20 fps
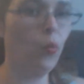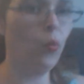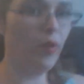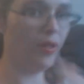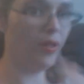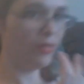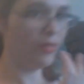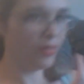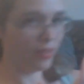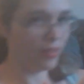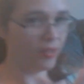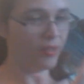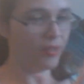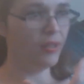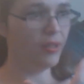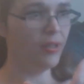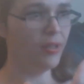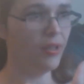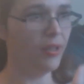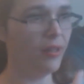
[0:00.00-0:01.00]
with
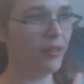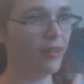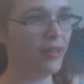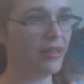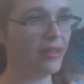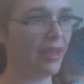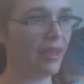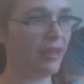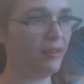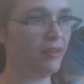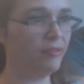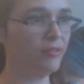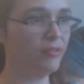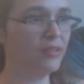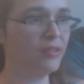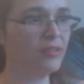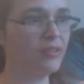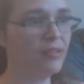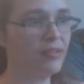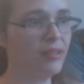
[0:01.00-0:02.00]
the
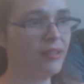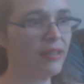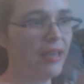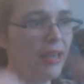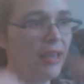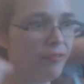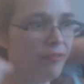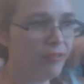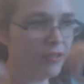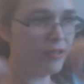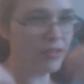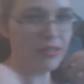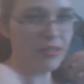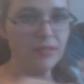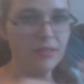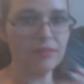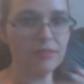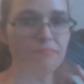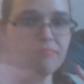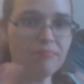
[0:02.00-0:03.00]
canvas. The canvas
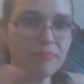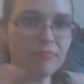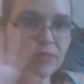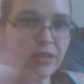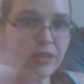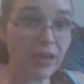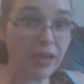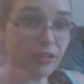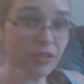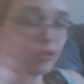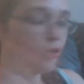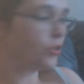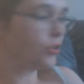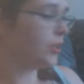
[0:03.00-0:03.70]
texture